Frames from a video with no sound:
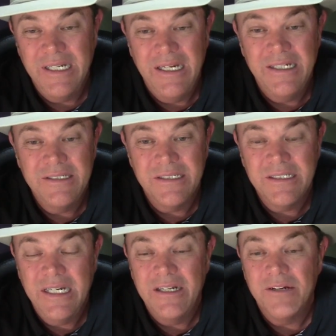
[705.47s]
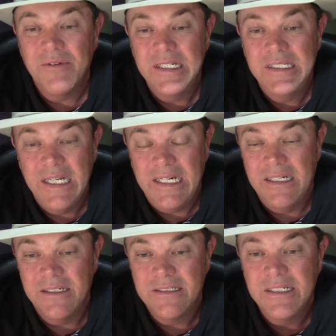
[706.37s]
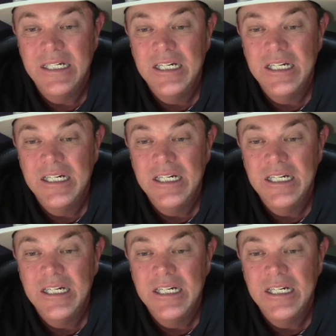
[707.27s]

It's just getting ridiculous.